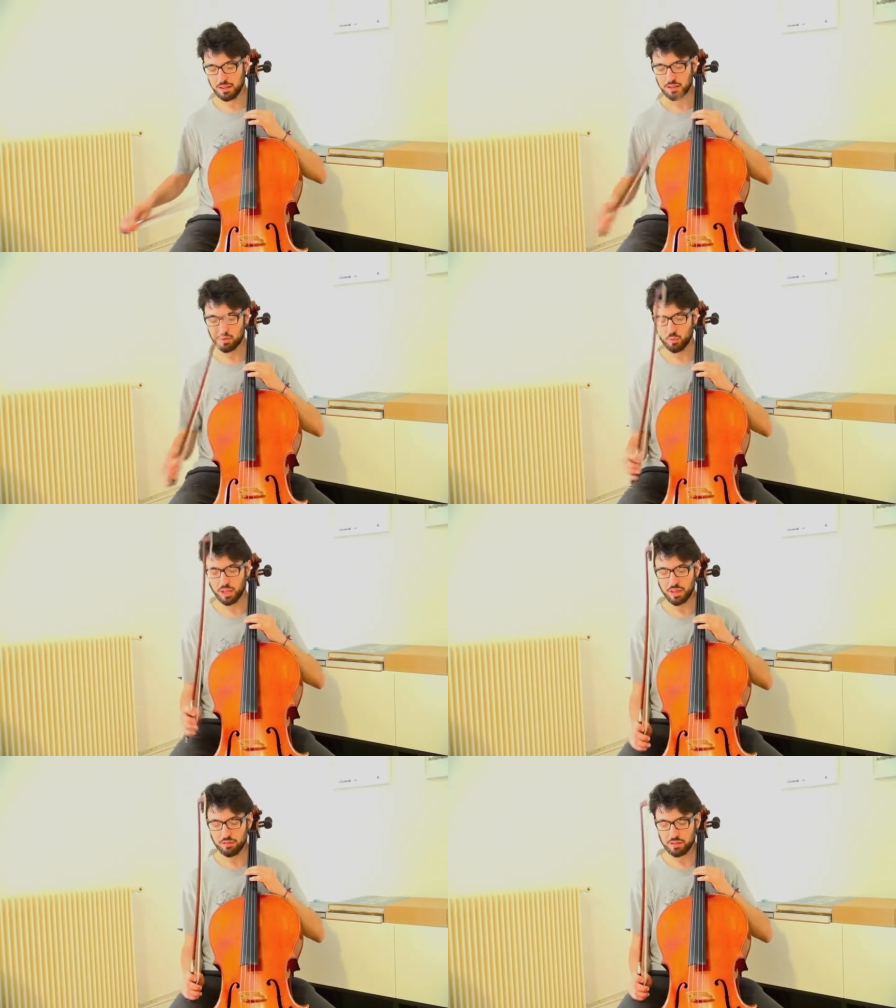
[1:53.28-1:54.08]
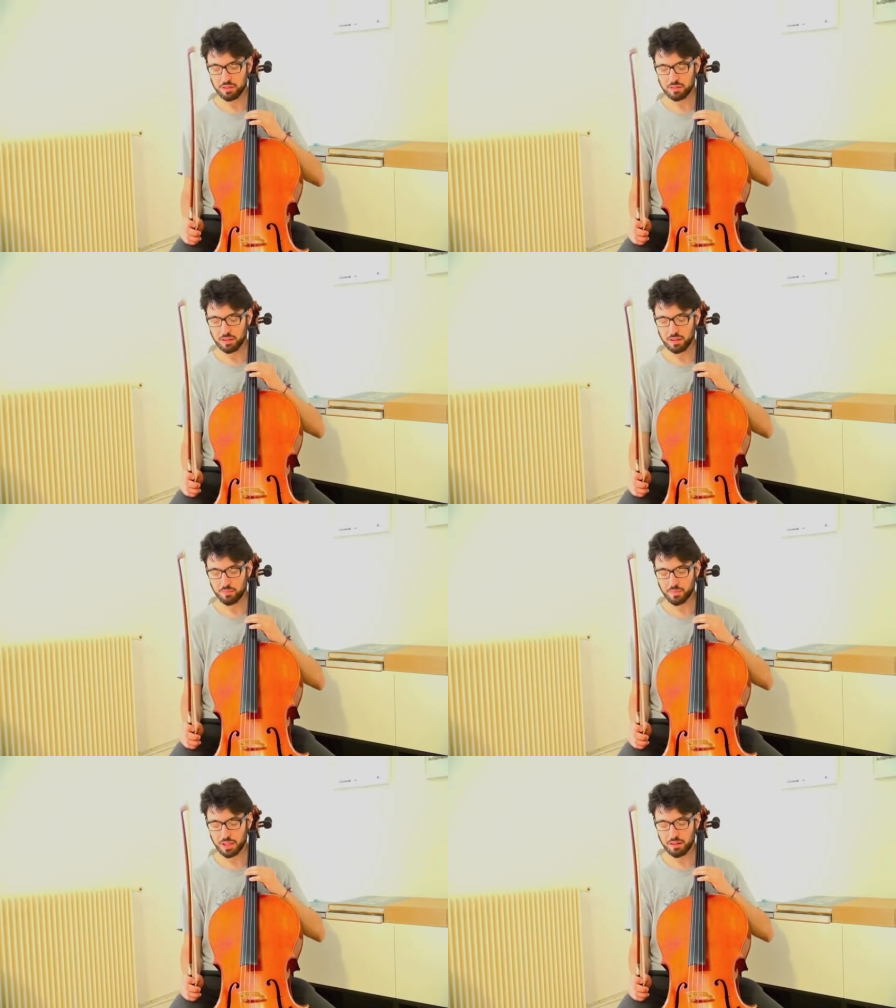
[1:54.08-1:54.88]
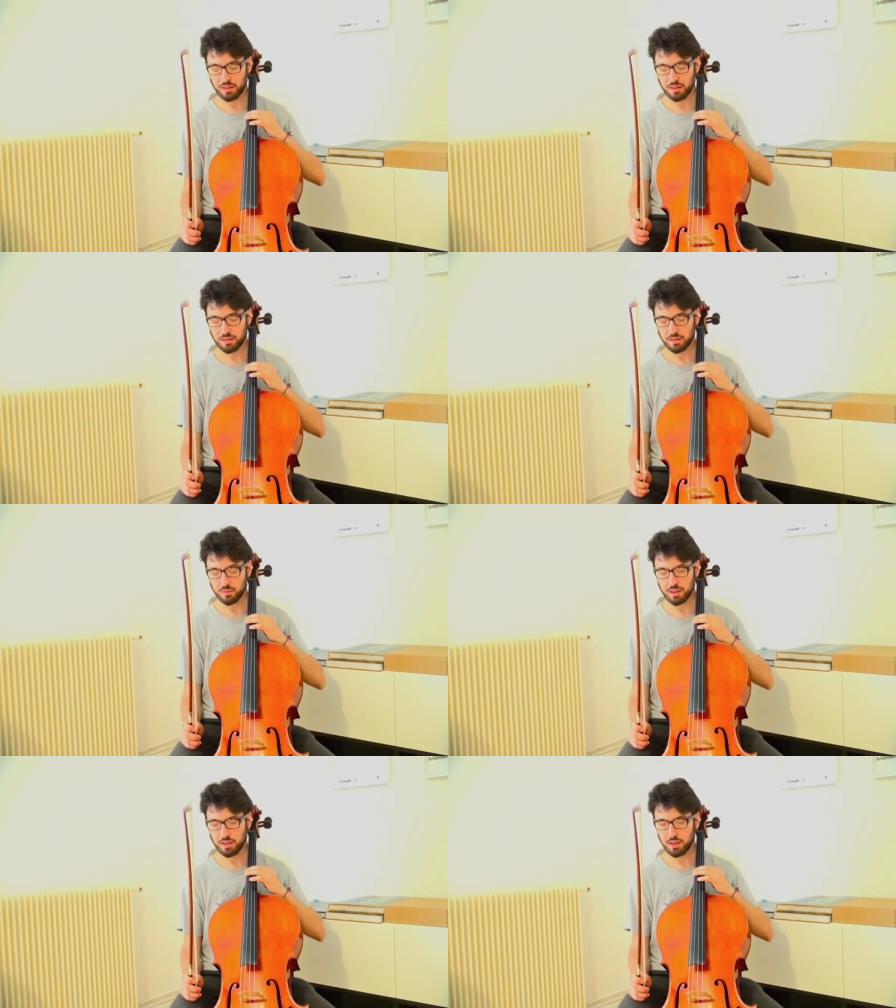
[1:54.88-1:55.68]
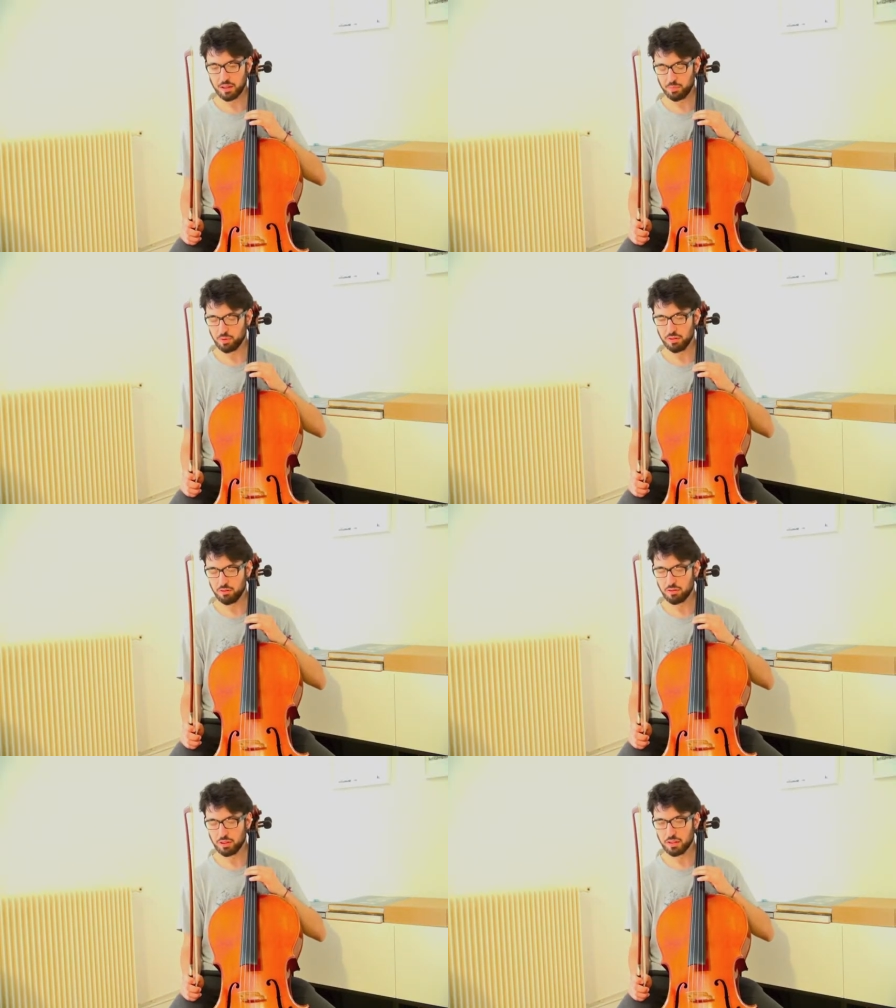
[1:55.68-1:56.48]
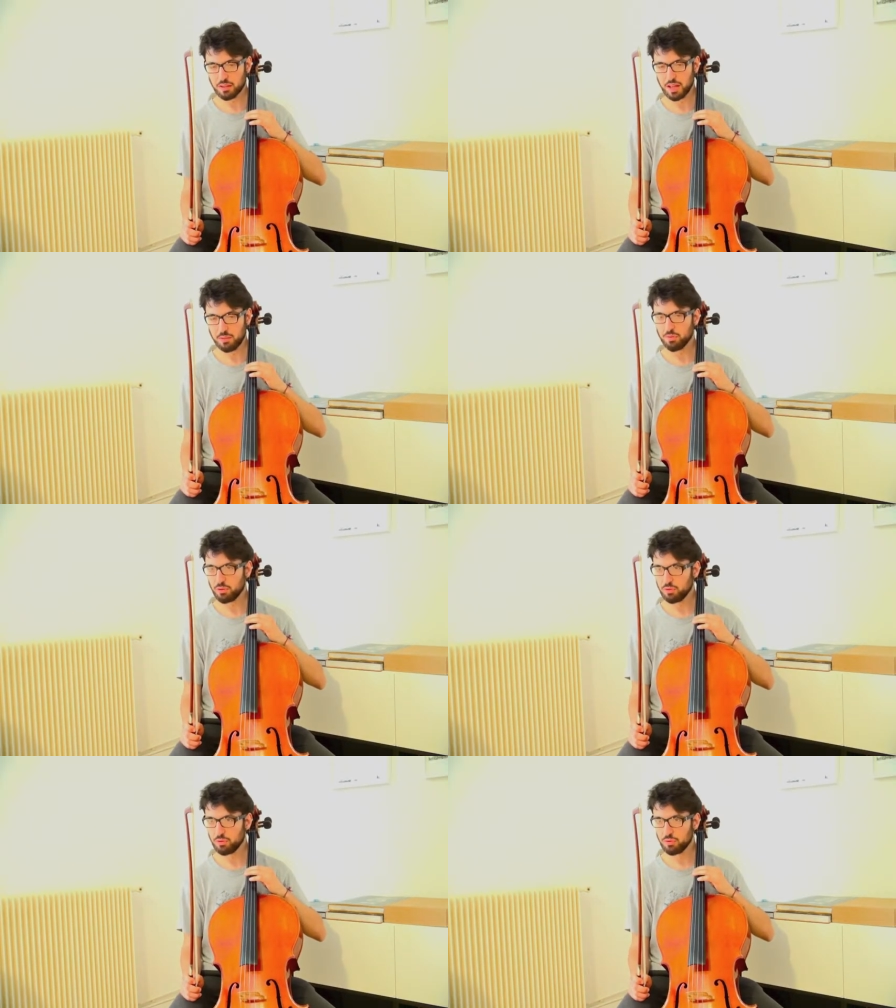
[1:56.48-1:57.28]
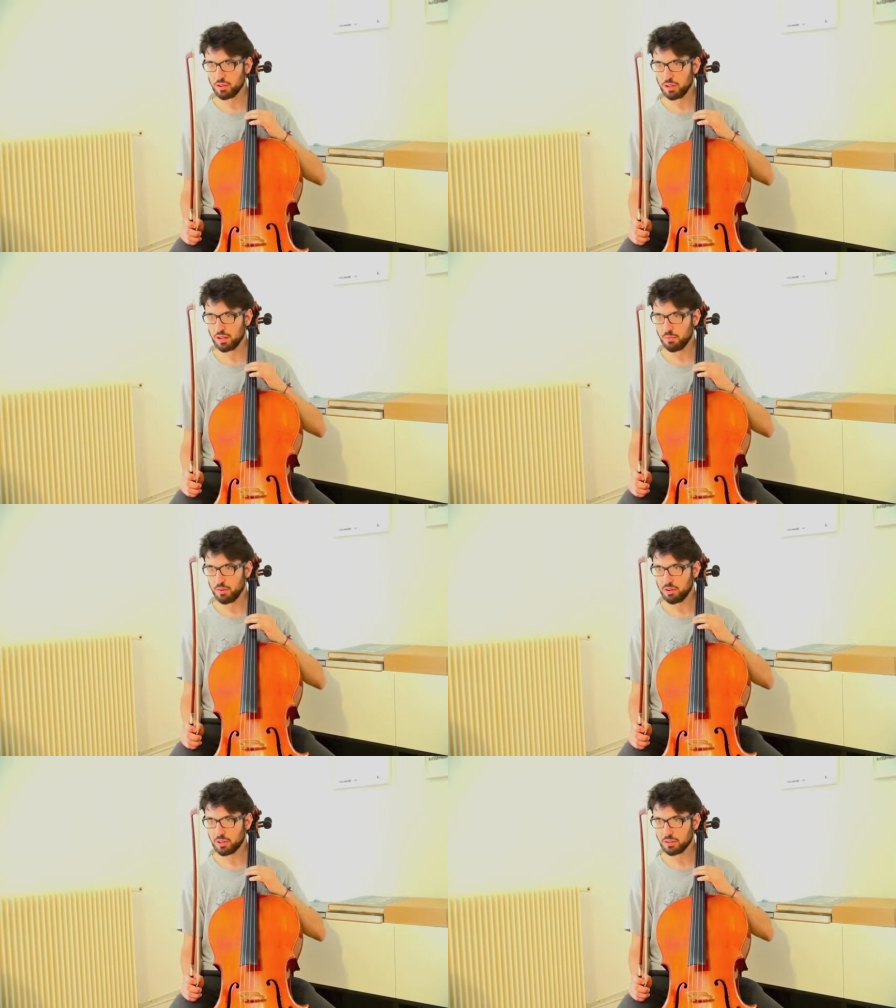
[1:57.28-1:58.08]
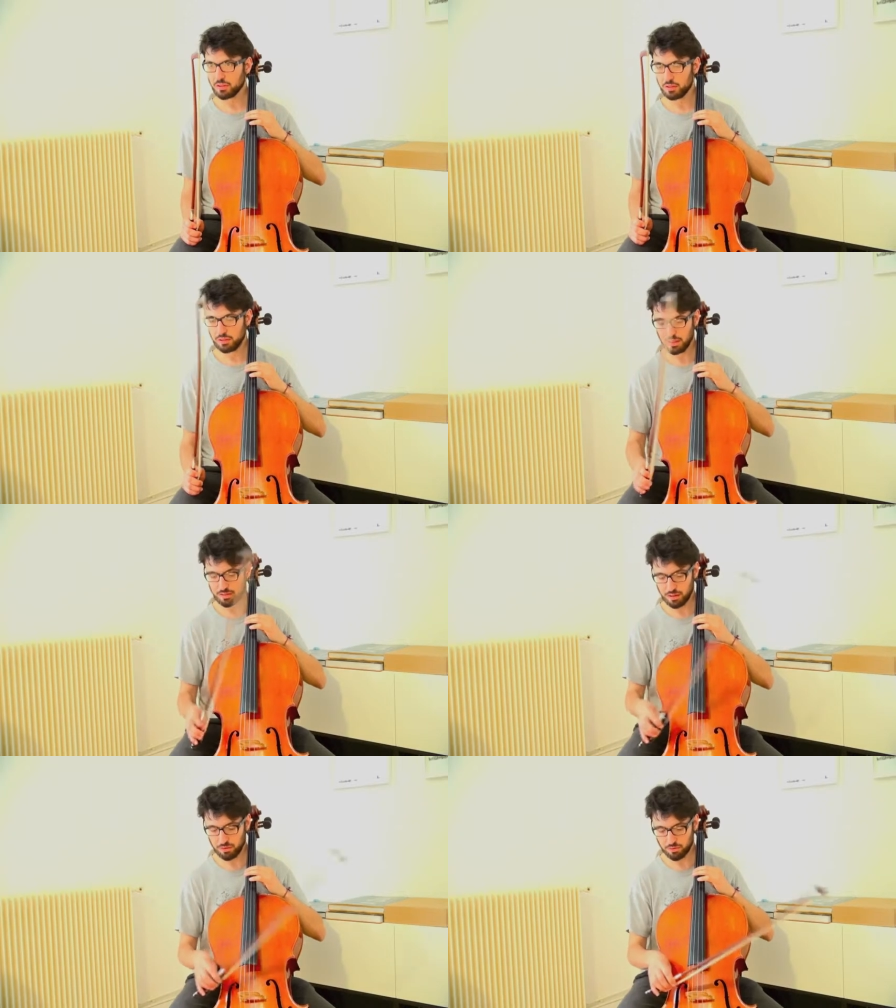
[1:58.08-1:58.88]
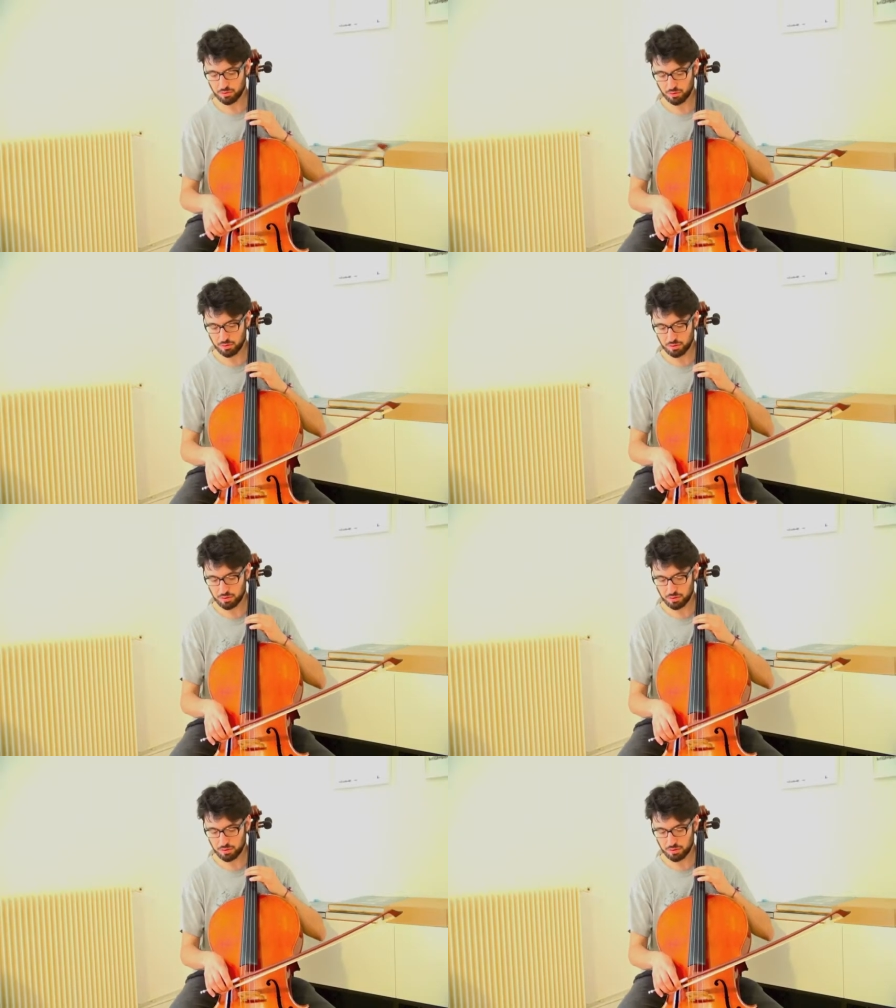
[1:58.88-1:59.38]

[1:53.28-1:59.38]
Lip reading: So we have this, it's a position that can produce an harmonic itself, so